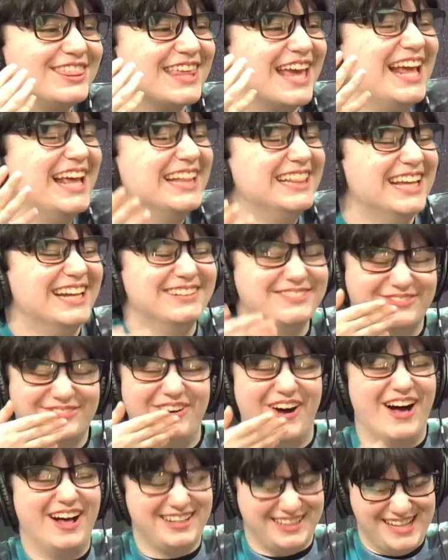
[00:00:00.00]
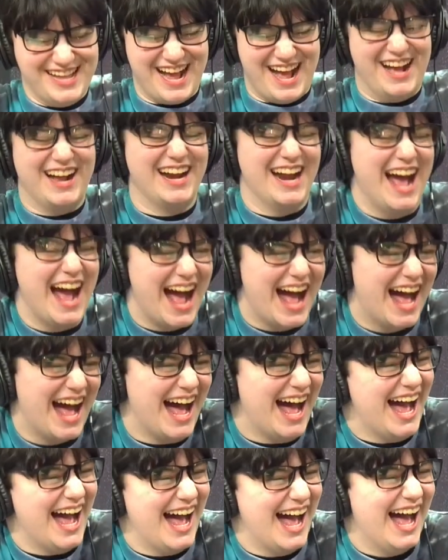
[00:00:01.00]
that, it, that's good. He says good.
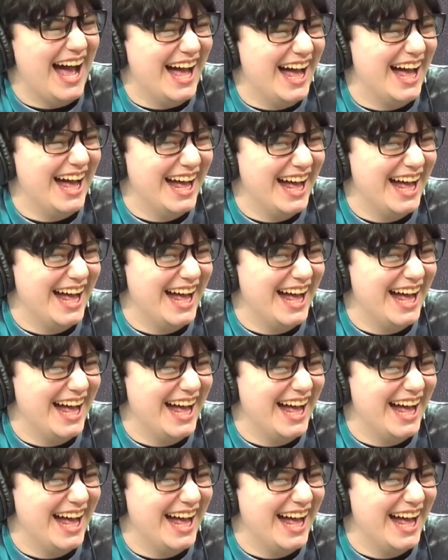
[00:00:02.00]
they're itching and